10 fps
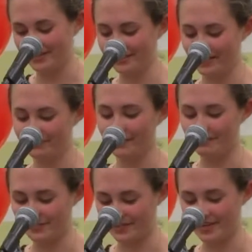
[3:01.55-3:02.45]
ears off
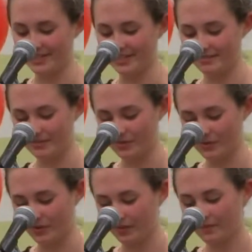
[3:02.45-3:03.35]
after a great day of
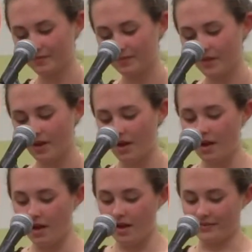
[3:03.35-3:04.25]
school
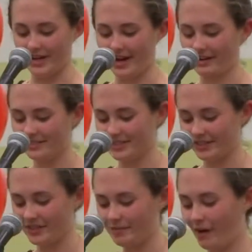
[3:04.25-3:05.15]
when I have to
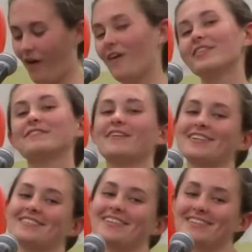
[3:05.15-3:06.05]
tell you about all the
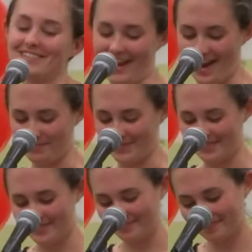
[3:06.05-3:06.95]
funny things that happened.